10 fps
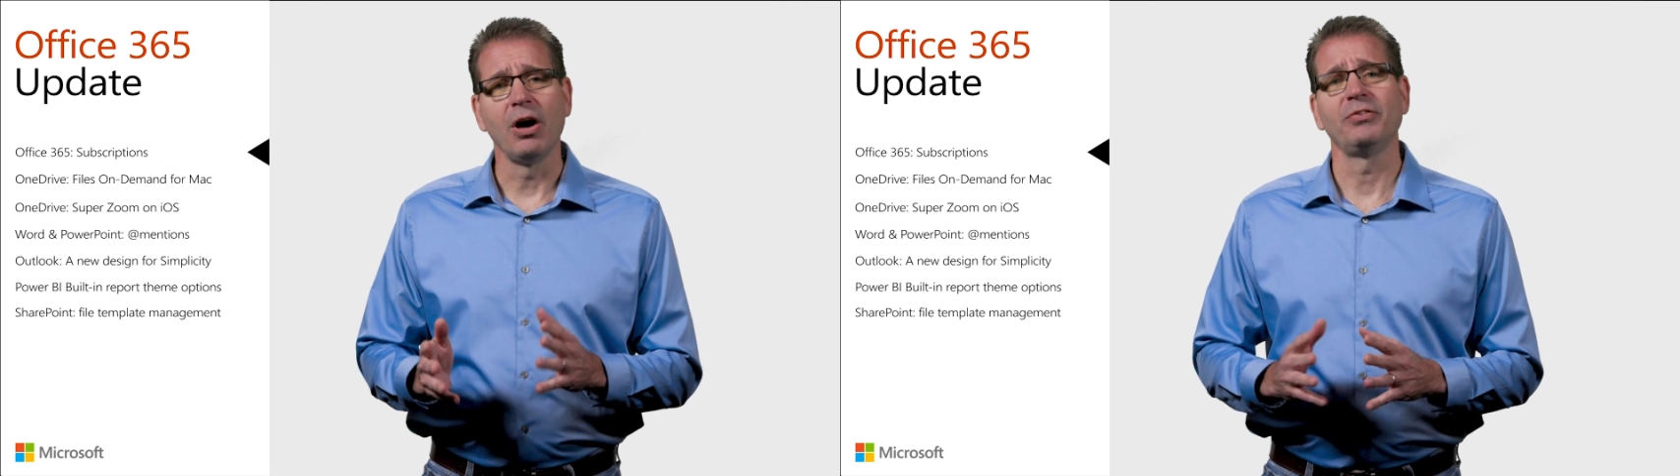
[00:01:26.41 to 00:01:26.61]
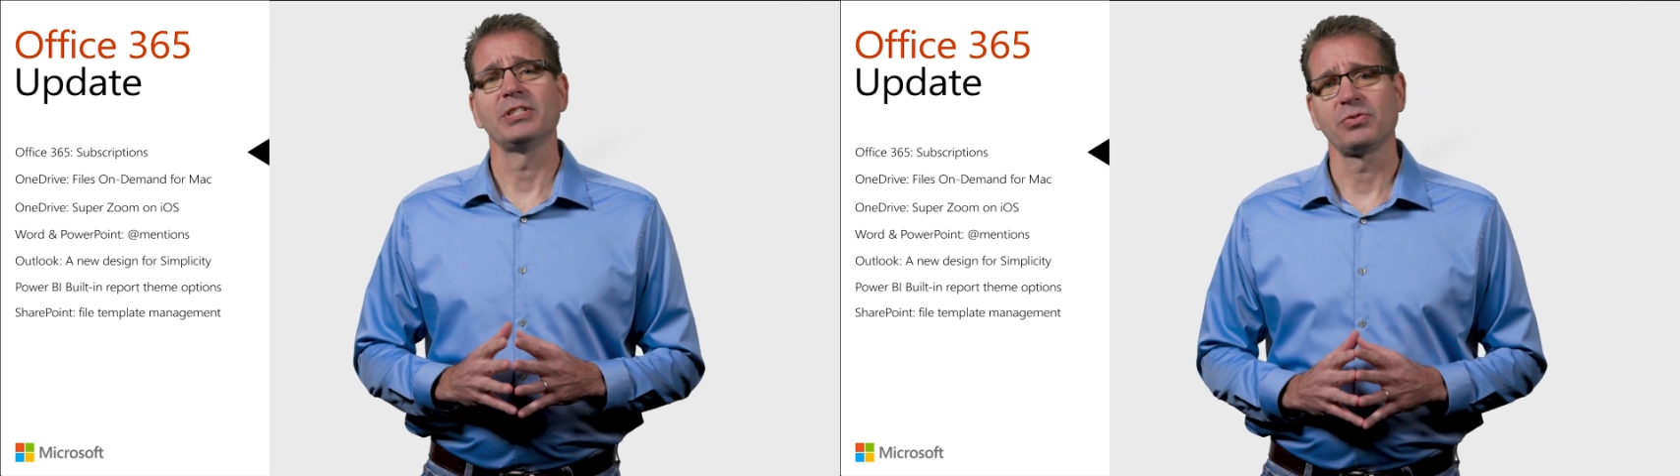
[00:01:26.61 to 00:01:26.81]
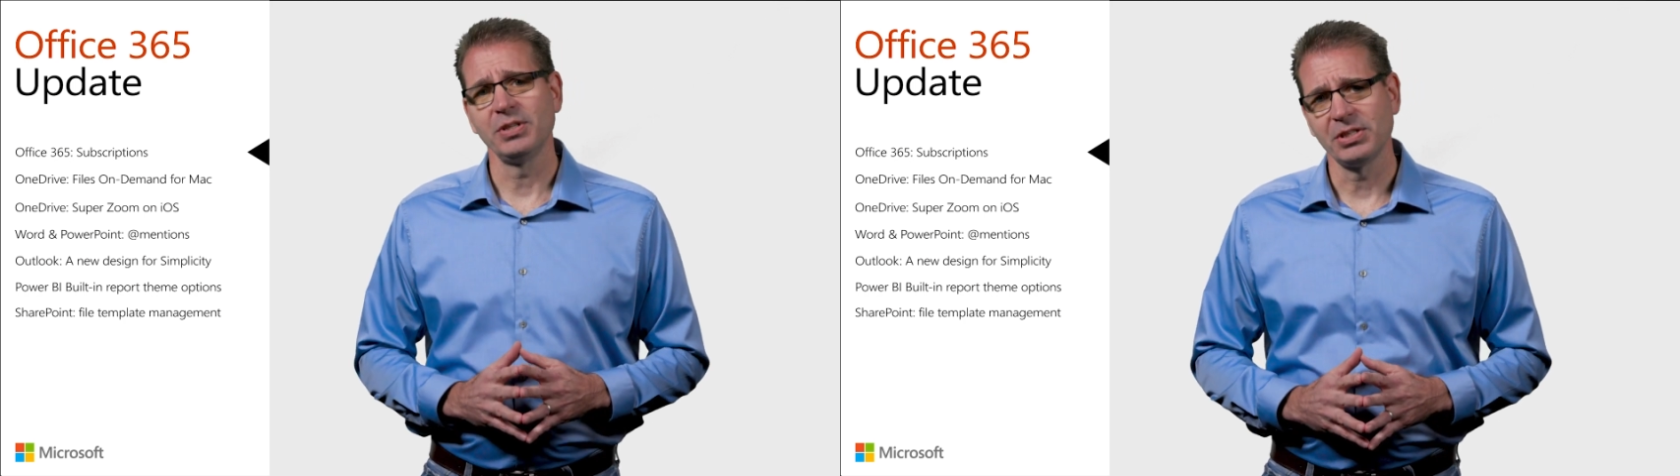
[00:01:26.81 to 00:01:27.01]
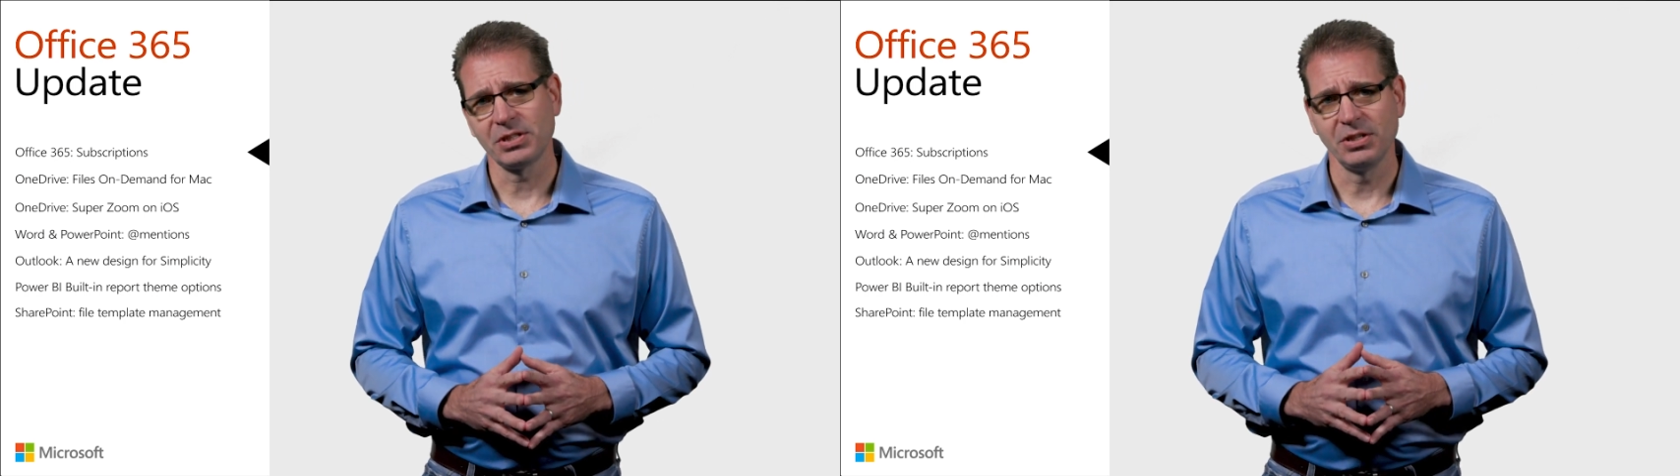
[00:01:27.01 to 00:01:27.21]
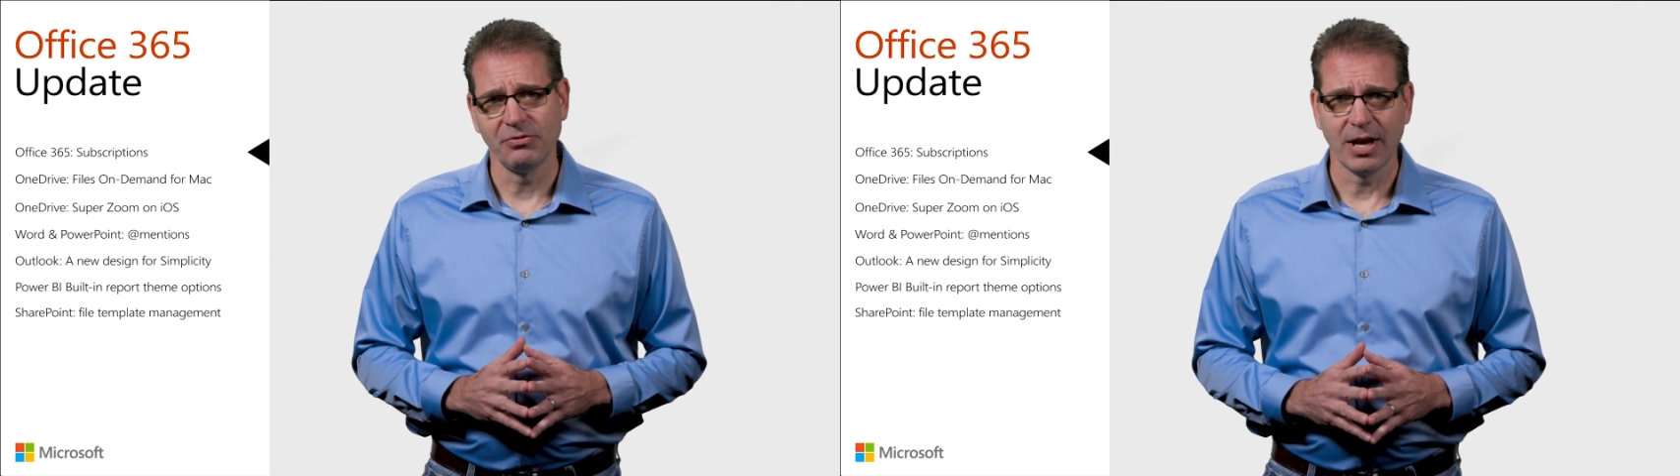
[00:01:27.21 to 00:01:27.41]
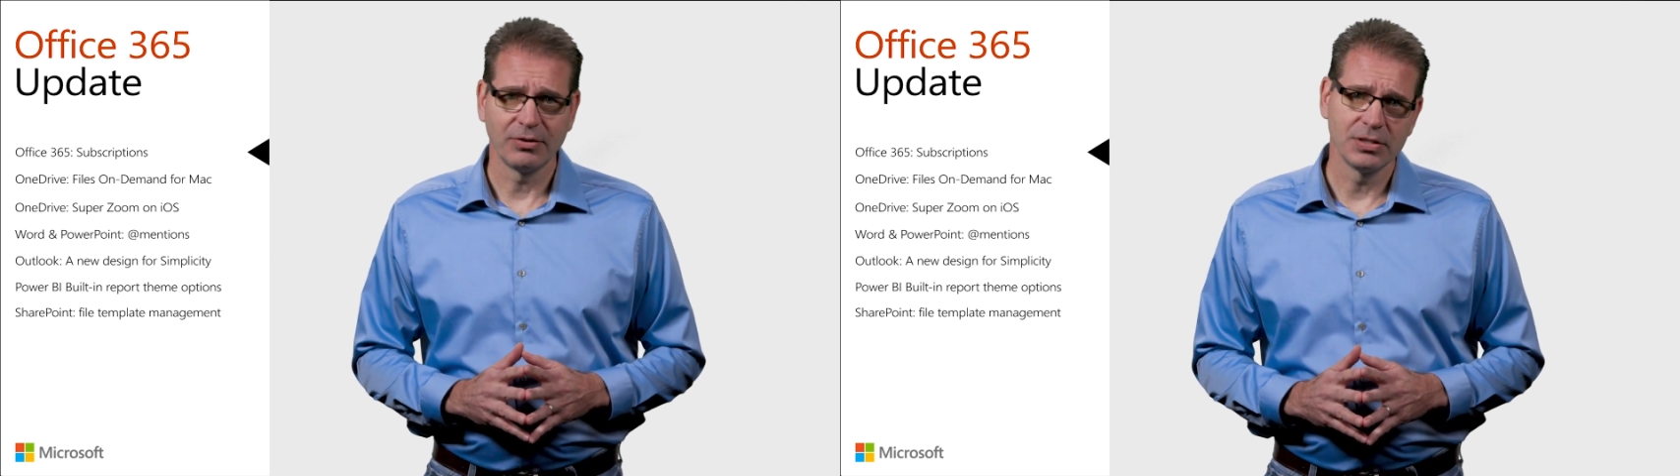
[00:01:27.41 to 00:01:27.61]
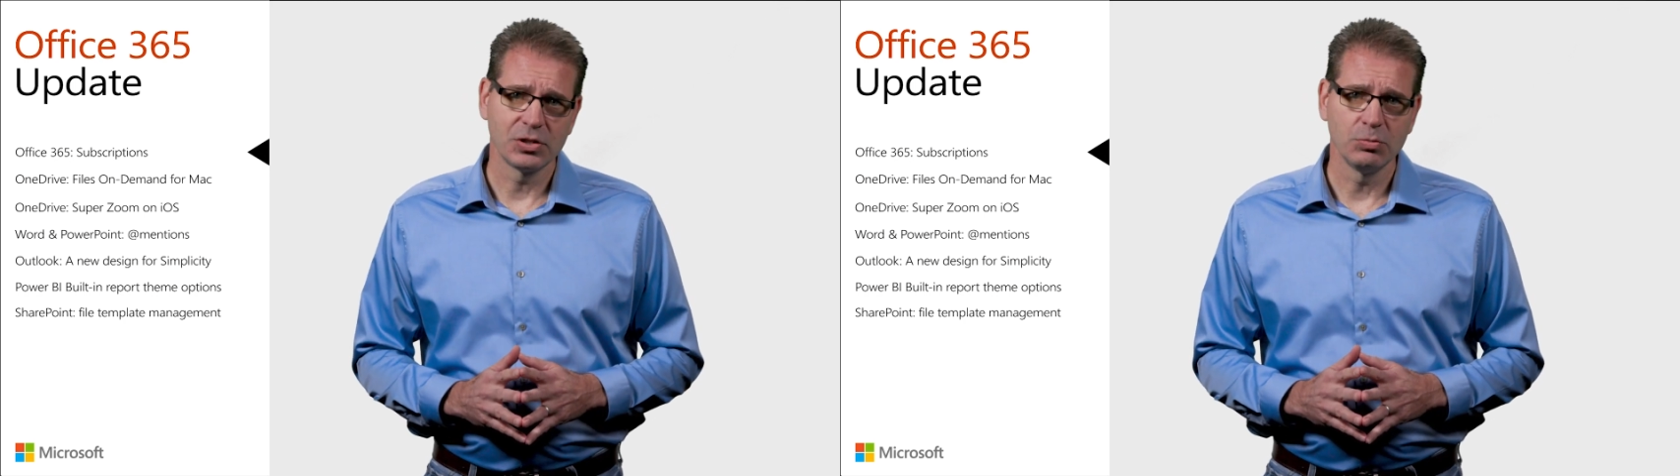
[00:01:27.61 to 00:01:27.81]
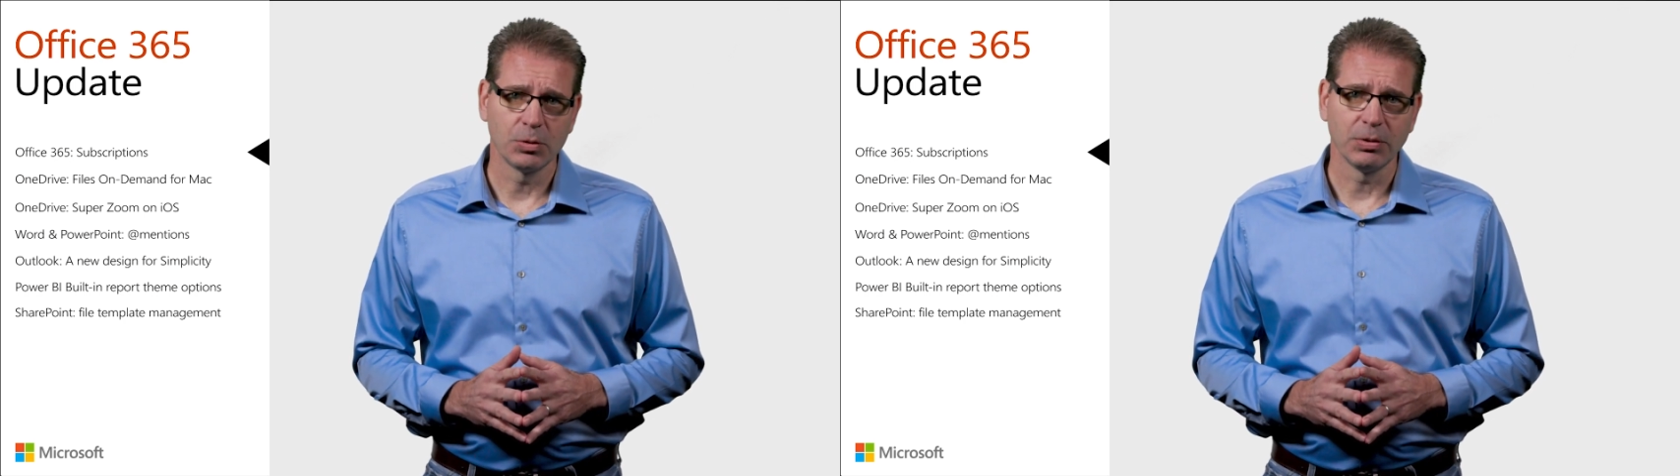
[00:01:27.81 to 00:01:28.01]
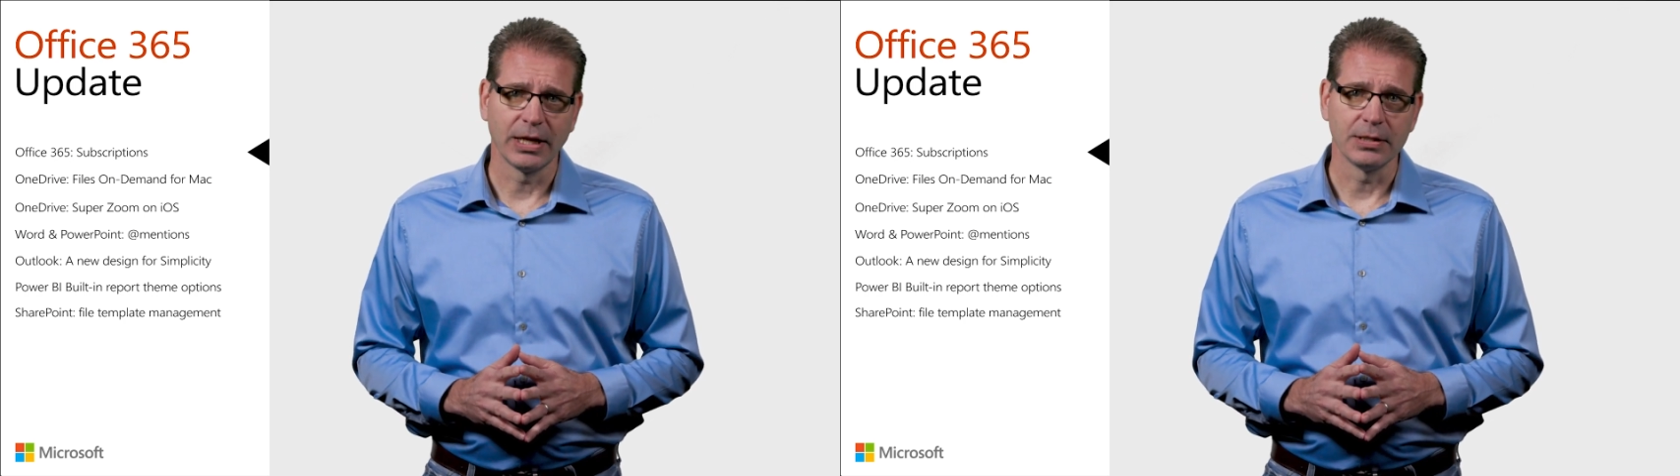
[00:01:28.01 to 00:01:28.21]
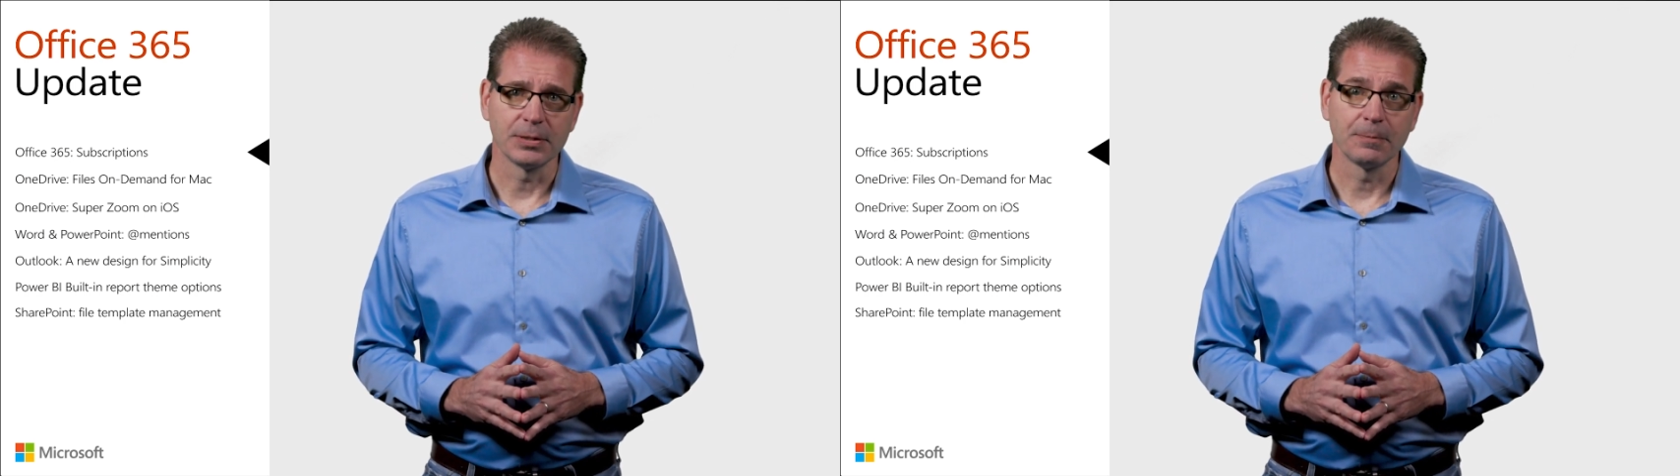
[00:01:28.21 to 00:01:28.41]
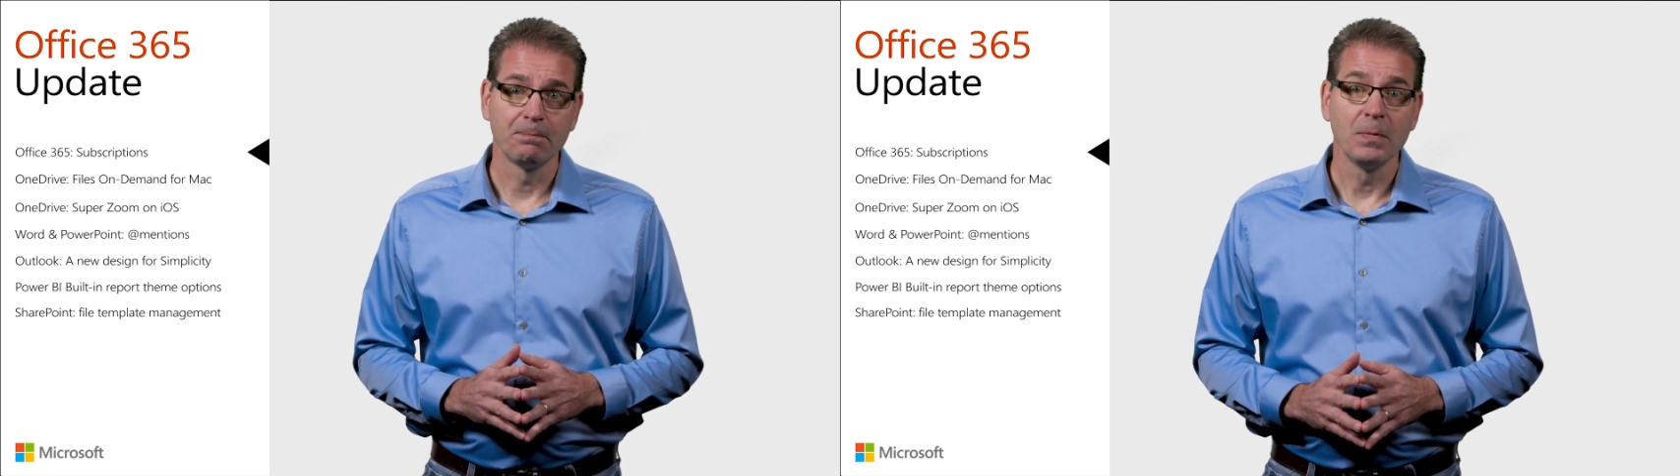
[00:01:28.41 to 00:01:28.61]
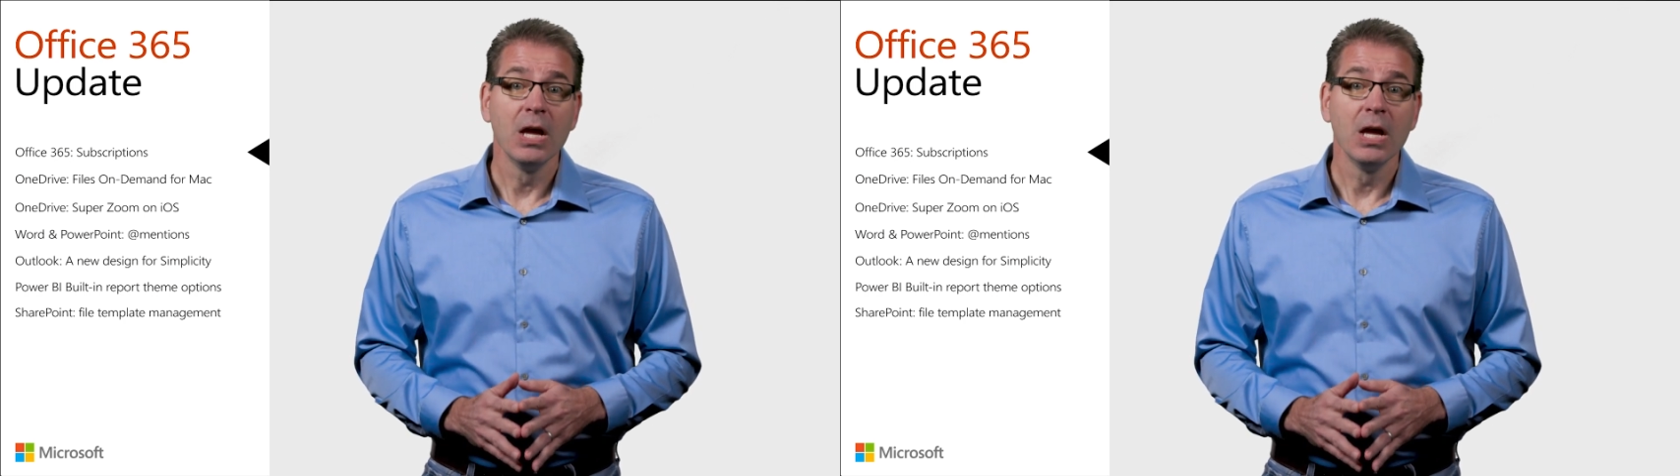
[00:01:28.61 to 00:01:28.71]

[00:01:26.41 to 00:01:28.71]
Office three sixty-five consumer plans.